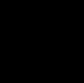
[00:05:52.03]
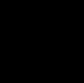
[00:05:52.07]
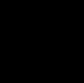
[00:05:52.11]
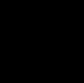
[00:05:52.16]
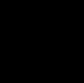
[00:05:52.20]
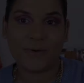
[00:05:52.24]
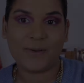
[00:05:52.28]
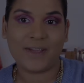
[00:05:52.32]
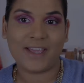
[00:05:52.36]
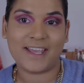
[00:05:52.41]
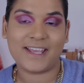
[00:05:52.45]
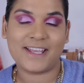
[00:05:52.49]

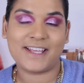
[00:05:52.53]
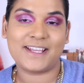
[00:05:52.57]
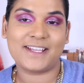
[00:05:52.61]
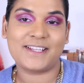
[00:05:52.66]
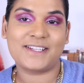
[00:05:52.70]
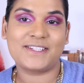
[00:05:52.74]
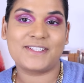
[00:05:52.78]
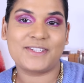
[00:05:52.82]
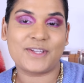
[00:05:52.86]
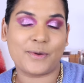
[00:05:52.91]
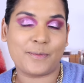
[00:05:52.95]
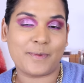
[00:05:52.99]
Okay,
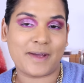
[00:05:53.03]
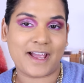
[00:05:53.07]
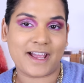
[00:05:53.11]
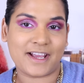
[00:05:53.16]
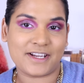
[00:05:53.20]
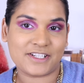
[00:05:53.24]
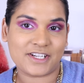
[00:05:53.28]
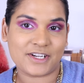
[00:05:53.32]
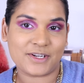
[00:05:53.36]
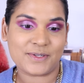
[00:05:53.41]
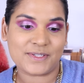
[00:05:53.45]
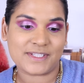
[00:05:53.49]
so my
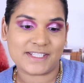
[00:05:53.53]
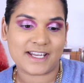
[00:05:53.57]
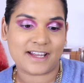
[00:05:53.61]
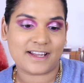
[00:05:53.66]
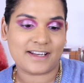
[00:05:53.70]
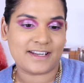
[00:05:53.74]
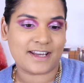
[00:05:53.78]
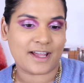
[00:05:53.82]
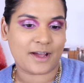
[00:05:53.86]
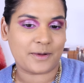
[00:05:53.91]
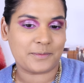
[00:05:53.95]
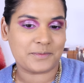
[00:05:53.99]
eyeshadow's
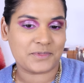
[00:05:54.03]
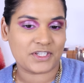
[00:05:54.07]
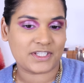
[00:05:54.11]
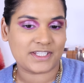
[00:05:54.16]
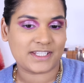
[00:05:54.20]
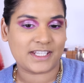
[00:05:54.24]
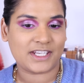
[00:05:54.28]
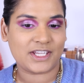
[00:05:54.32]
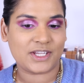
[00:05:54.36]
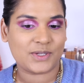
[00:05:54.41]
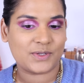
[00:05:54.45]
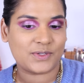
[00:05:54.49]
done. Now I'm just
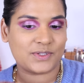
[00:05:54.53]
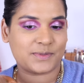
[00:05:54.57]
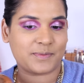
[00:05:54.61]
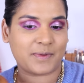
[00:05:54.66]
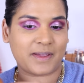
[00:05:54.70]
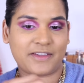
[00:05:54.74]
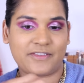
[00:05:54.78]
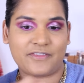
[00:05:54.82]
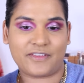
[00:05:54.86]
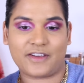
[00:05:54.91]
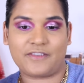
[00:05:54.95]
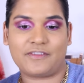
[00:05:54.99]
going to use
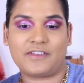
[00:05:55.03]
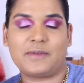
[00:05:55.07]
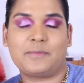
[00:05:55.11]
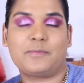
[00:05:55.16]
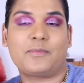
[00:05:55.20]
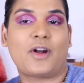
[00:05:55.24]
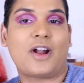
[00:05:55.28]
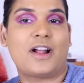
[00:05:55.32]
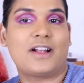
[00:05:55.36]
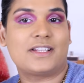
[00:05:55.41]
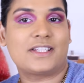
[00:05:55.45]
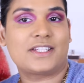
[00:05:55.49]
my favorite
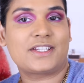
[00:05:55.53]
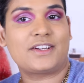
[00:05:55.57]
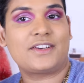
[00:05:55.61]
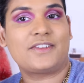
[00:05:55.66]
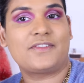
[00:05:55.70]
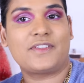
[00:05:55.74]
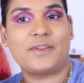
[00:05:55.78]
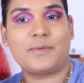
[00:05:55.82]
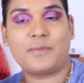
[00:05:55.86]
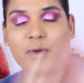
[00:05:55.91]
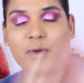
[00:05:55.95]
bronzer of the